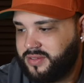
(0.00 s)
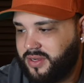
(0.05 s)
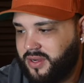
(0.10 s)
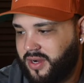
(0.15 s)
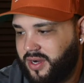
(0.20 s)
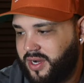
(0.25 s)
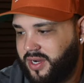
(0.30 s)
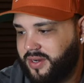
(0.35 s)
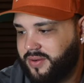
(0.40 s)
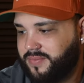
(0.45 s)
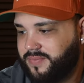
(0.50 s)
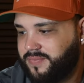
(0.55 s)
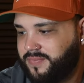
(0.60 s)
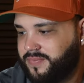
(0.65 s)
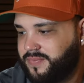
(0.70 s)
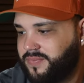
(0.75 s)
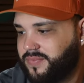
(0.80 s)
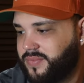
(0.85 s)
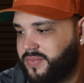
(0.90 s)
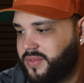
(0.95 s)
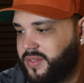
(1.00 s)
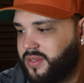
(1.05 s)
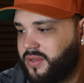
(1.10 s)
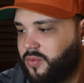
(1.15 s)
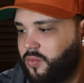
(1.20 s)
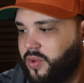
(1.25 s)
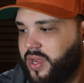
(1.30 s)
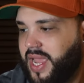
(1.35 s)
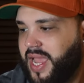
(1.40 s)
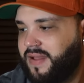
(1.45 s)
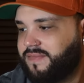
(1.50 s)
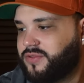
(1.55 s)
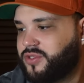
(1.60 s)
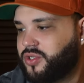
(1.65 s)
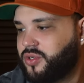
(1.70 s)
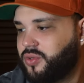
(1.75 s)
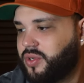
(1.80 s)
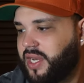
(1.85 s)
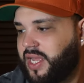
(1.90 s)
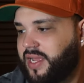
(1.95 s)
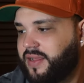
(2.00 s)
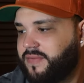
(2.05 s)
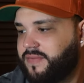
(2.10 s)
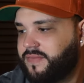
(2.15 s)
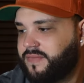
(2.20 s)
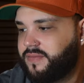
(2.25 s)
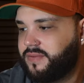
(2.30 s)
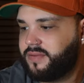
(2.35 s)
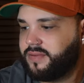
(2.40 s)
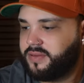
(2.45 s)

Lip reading: Alright, we have two left.